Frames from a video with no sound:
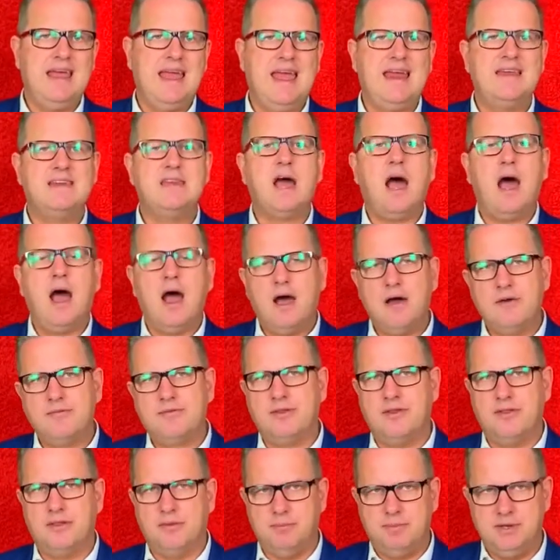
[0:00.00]
and
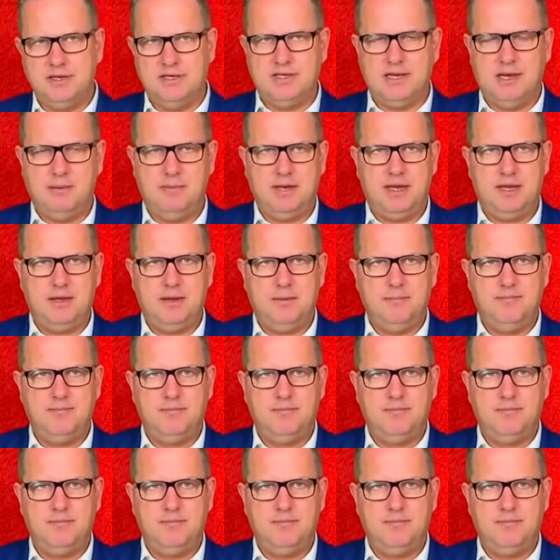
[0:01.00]
after the pandemic.